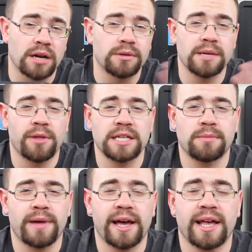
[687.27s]
I don't want to say
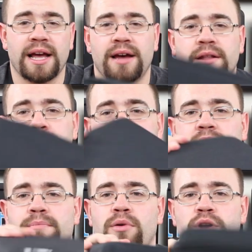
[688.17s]
plastic bag. It was
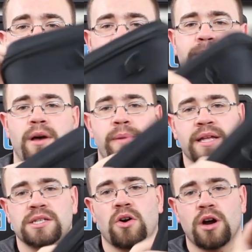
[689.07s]
like pushed up
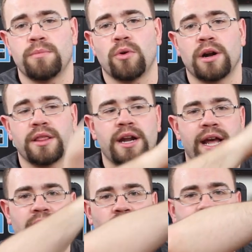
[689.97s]
against cardboard, and then it
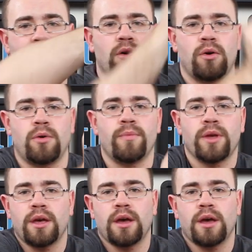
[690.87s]
had like the whole